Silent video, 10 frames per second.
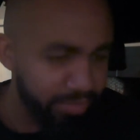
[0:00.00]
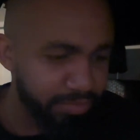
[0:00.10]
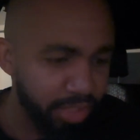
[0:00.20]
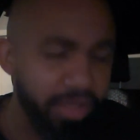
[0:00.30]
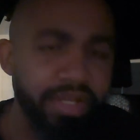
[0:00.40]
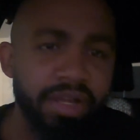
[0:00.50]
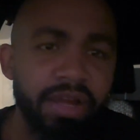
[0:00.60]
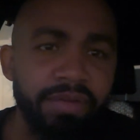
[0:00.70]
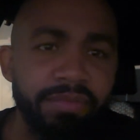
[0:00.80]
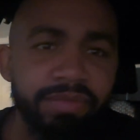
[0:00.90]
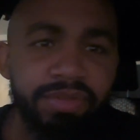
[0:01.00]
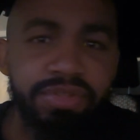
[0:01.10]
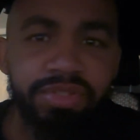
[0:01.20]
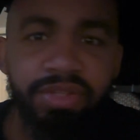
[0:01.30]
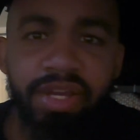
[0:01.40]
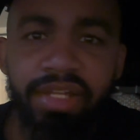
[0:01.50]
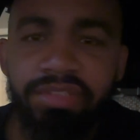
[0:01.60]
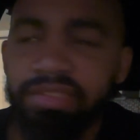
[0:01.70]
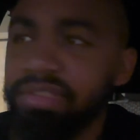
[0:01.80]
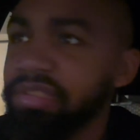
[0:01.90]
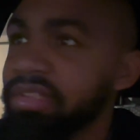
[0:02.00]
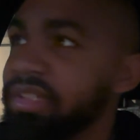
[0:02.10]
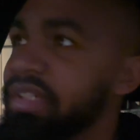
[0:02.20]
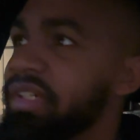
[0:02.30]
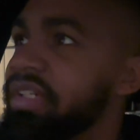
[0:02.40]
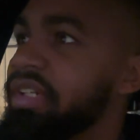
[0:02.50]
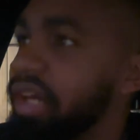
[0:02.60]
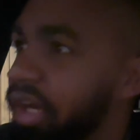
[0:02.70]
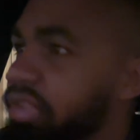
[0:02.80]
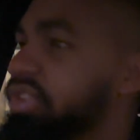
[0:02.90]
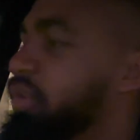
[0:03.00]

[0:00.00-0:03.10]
talking, kind of using you guys to also